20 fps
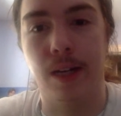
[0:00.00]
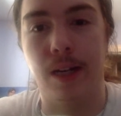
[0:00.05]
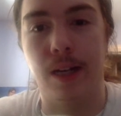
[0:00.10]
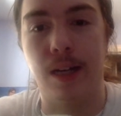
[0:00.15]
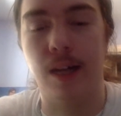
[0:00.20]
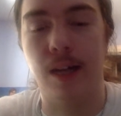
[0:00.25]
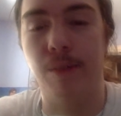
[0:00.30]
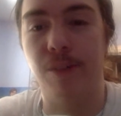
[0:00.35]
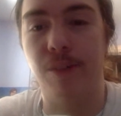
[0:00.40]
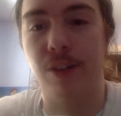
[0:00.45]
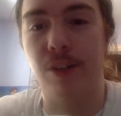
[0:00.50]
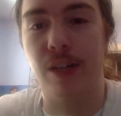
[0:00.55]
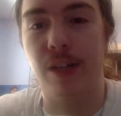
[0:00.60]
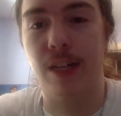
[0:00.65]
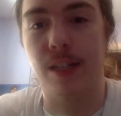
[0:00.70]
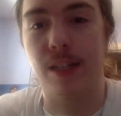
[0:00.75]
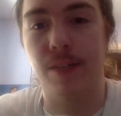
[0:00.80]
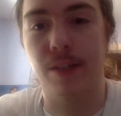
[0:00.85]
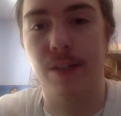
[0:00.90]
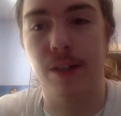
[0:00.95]
I'm very
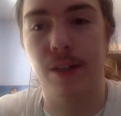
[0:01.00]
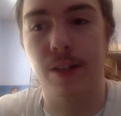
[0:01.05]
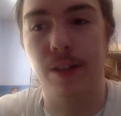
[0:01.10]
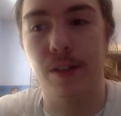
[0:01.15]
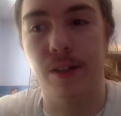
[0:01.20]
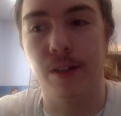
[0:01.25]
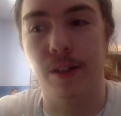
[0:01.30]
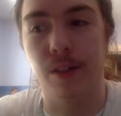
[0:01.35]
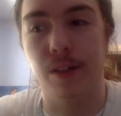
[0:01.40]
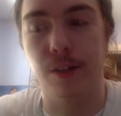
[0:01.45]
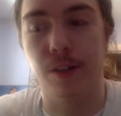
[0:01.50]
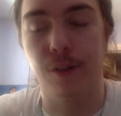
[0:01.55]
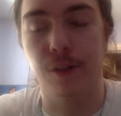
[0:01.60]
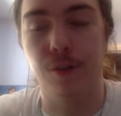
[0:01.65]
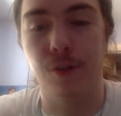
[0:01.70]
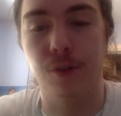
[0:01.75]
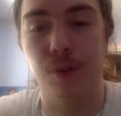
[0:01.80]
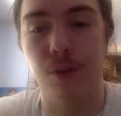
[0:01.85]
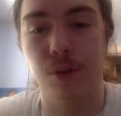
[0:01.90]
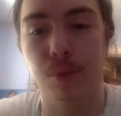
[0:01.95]
active in it. There are a
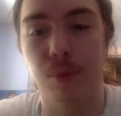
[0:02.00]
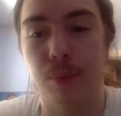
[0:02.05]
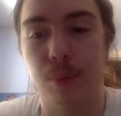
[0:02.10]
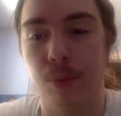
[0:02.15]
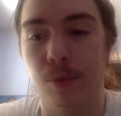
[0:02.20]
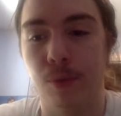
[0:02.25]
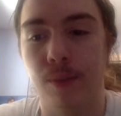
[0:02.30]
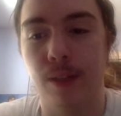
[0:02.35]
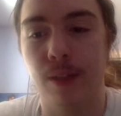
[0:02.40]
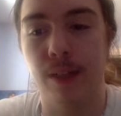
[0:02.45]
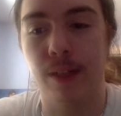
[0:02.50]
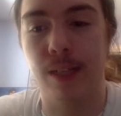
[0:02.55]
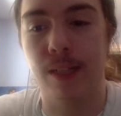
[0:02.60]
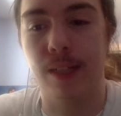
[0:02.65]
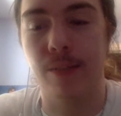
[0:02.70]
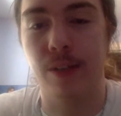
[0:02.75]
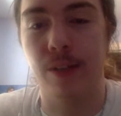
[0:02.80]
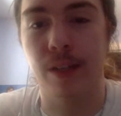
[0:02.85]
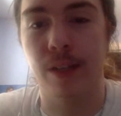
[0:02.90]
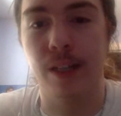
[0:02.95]
few other people who are very
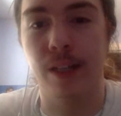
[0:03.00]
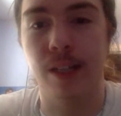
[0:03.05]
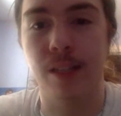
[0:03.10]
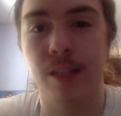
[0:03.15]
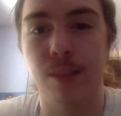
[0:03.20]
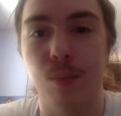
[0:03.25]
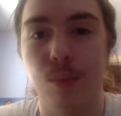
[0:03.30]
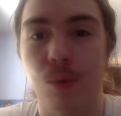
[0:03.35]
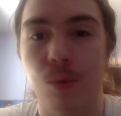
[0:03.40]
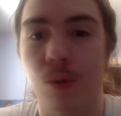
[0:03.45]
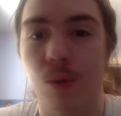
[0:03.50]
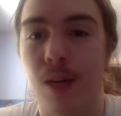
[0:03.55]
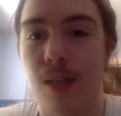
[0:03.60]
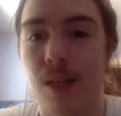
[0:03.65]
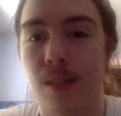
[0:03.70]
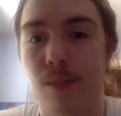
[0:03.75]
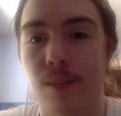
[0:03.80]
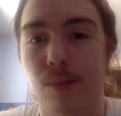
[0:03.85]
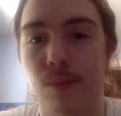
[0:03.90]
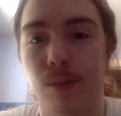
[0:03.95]
active in it. It gets more
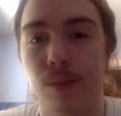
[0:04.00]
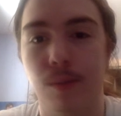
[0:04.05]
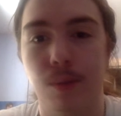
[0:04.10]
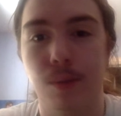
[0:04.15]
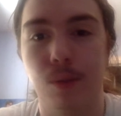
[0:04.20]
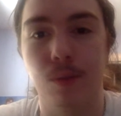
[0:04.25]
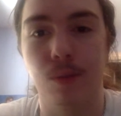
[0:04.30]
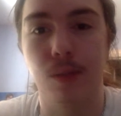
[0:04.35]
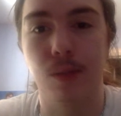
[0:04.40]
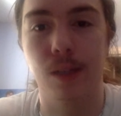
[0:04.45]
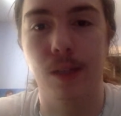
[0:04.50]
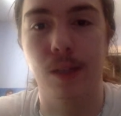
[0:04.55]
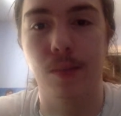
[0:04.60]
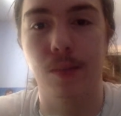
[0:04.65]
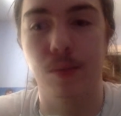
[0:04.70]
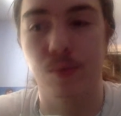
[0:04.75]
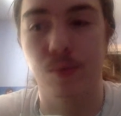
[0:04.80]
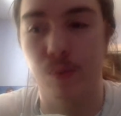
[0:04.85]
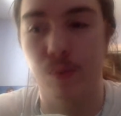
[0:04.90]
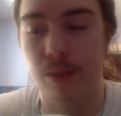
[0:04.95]
active when the Pokemon
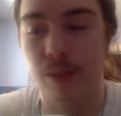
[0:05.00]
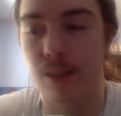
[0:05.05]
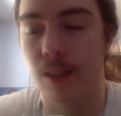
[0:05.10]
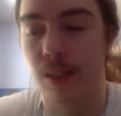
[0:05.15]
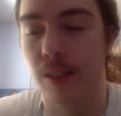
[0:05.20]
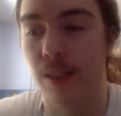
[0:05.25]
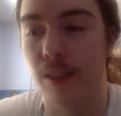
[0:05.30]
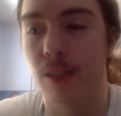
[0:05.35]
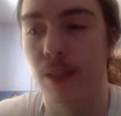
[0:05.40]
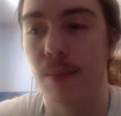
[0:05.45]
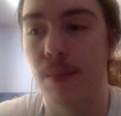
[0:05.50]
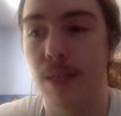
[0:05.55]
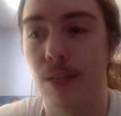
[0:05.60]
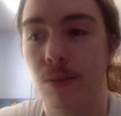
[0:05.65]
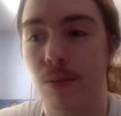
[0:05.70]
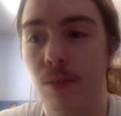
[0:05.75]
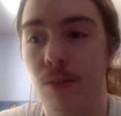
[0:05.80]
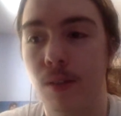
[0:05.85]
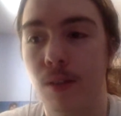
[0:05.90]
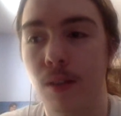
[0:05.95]
games recently come
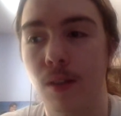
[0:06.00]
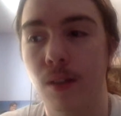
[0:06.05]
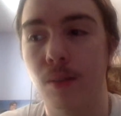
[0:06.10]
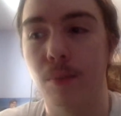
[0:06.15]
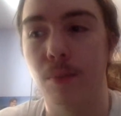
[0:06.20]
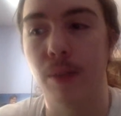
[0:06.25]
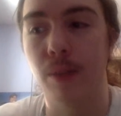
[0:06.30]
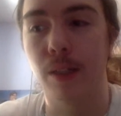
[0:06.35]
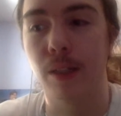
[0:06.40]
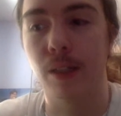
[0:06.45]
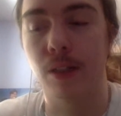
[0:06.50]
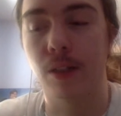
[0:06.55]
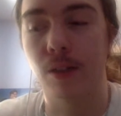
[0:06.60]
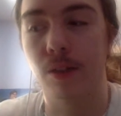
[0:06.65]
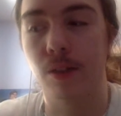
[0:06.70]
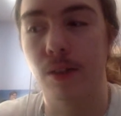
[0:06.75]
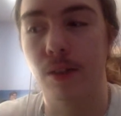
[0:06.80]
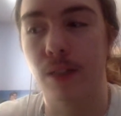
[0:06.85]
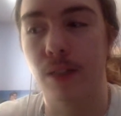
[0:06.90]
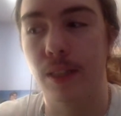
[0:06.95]
out, but
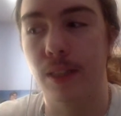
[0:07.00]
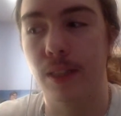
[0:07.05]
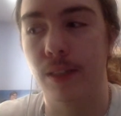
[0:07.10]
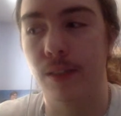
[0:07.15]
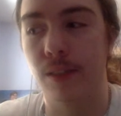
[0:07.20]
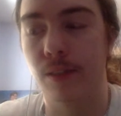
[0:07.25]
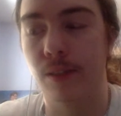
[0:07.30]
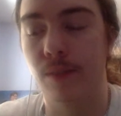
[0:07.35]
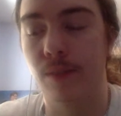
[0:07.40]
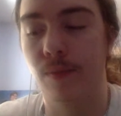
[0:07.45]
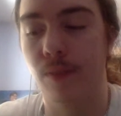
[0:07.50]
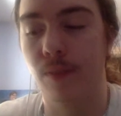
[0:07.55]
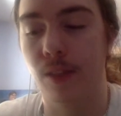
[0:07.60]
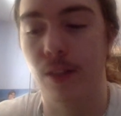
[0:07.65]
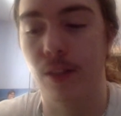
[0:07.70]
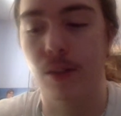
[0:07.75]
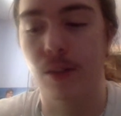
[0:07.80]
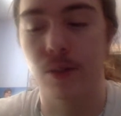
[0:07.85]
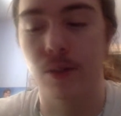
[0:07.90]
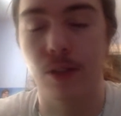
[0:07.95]
currently, you
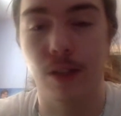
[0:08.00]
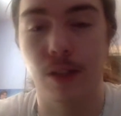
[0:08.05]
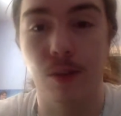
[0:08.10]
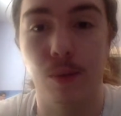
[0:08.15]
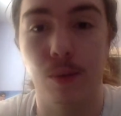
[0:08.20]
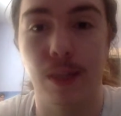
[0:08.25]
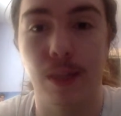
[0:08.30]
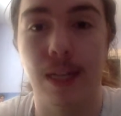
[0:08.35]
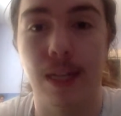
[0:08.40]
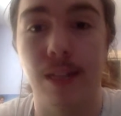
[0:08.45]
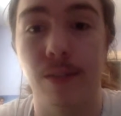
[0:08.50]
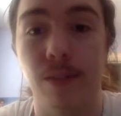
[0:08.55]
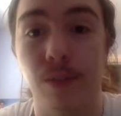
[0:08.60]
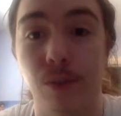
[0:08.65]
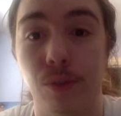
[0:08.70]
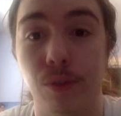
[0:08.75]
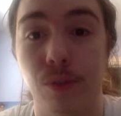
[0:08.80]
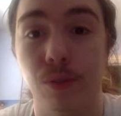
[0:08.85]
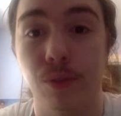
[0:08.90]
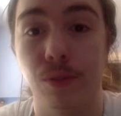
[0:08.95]
know, there's like 3 active
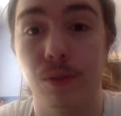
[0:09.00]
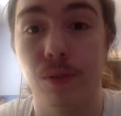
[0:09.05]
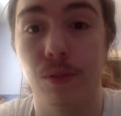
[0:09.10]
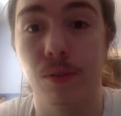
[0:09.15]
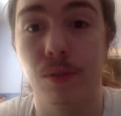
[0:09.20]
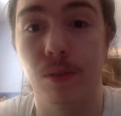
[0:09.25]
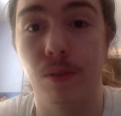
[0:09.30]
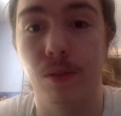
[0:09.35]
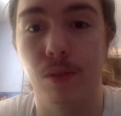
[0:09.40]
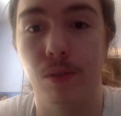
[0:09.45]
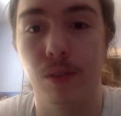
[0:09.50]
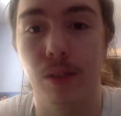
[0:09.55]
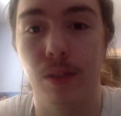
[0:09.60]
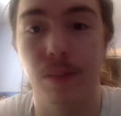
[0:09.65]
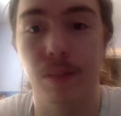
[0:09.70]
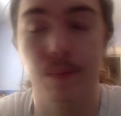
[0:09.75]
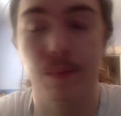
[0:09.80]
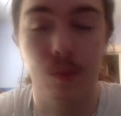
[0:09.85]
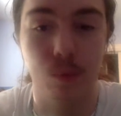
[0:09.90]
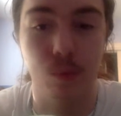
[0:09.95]
users,
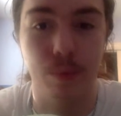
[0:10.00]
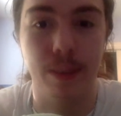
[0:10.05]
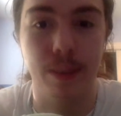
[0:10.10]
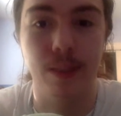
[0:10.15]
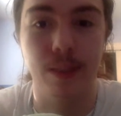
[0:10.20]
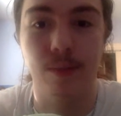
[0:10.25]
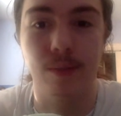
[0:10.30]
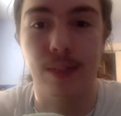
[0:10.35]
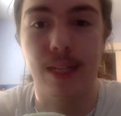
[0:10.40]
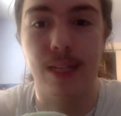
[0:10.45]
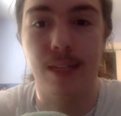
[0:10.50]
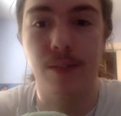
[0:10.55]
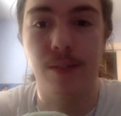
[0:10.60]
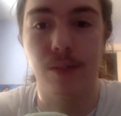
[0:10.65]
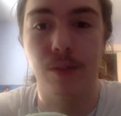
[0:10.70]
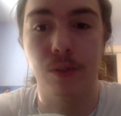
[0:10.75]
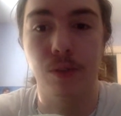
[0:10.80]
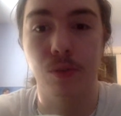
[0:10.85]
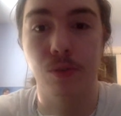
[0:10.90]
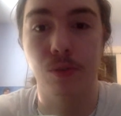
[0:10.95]
3 repeatedly
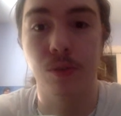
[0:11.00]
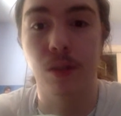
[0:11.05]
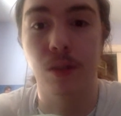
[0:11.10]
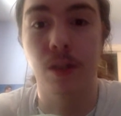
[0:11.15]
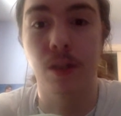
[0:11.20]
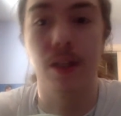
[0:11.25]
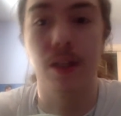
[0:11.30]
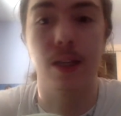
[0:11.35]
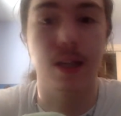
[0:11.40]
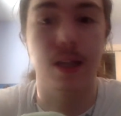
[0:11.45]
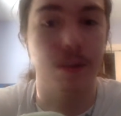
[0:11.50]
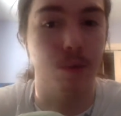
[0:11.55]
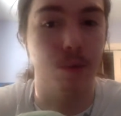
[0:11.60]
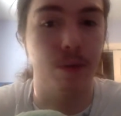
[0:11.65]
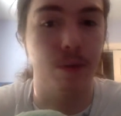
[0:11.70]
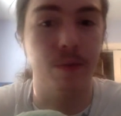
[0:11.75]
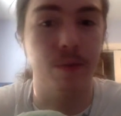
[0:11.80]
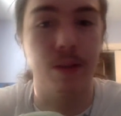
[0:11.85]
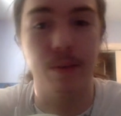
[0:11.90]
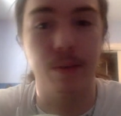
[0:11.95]
active users. I'm
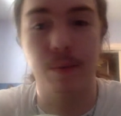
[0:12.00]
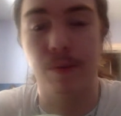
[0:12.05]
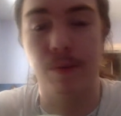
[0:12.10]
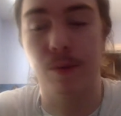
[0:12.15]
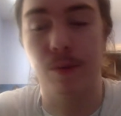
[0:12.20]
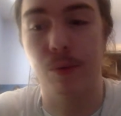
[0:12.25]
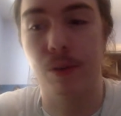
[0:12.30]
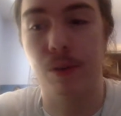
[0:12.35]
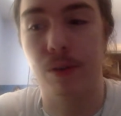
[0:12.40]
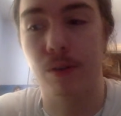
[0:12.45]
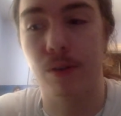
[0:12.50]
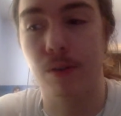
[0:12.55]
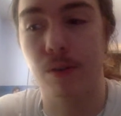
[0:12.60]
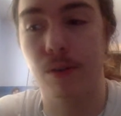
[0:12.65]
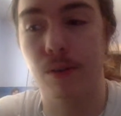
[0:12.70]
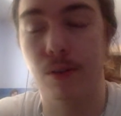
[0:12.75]
one of them if you want.